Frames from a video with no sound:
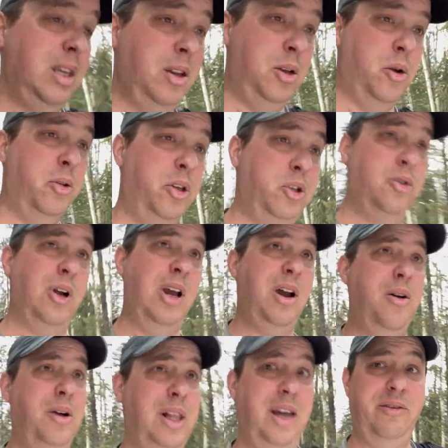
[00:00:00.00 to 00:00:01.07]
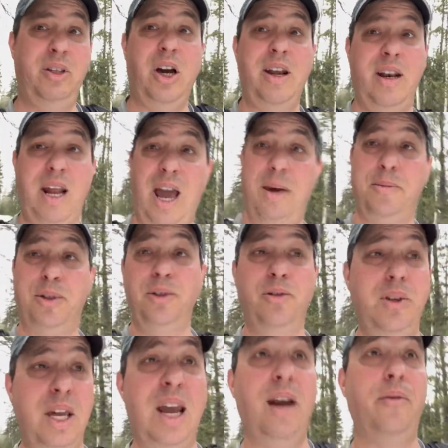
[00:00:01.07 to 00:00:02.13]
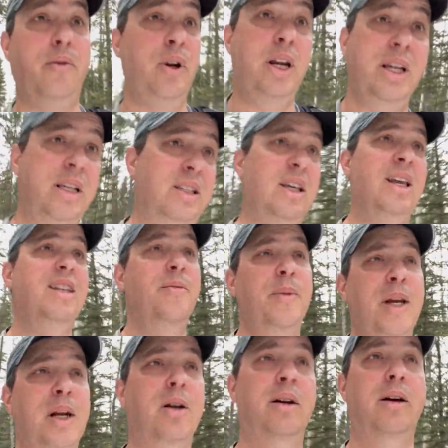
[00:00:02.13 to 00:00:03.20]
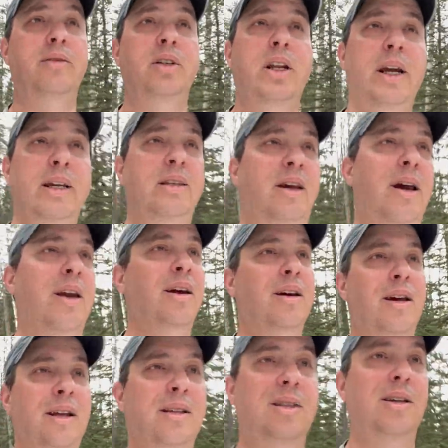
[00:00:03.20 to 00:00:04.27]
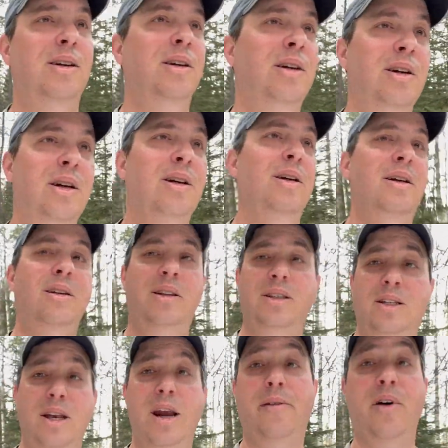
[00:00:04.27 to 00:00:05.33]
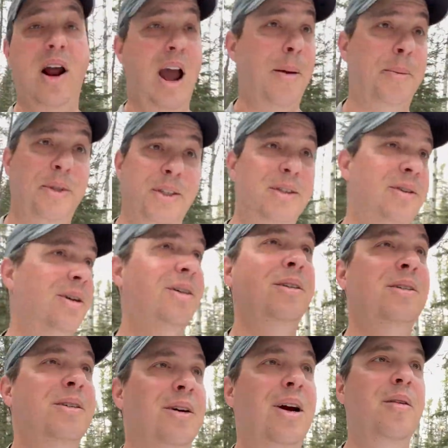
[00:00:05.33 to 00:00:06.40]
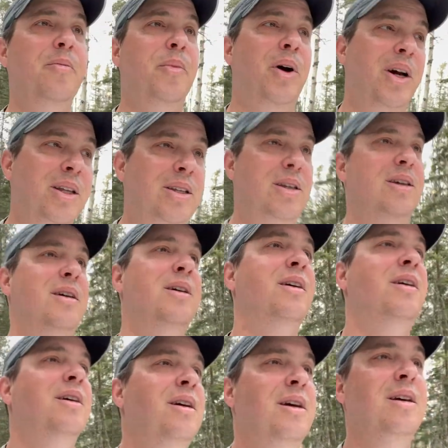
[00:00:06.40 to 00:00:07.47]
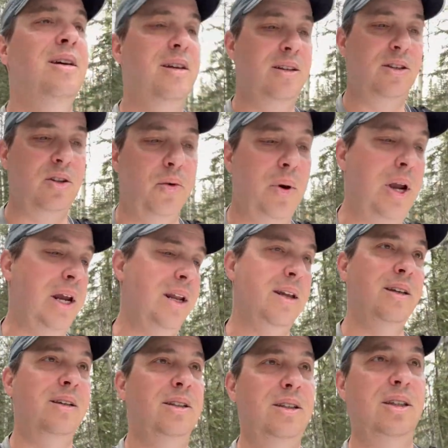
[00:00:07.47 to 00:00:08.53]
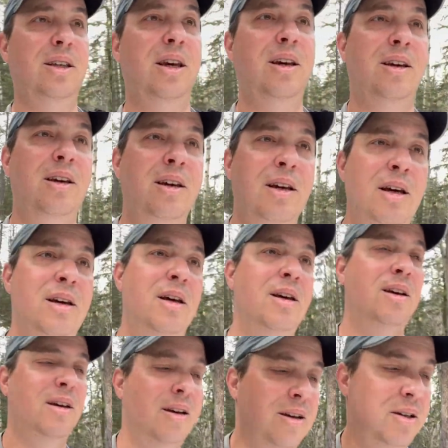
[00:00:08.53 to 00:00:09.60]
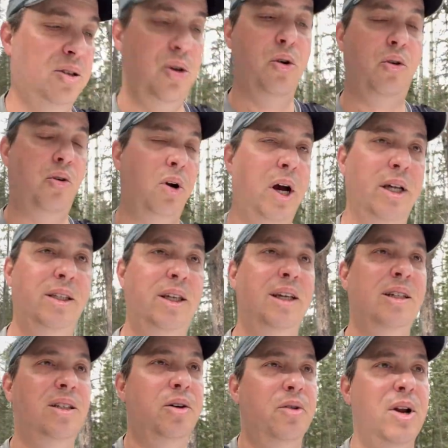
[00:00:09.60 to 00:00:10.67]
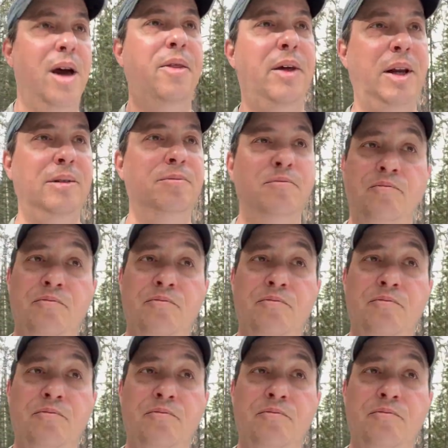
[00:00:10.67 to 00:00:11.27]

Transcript: Know the trail? Well, I've done absolutely every centimeter of today's hike. This never happens, right? But it's the way it is. No crossings, no nothing.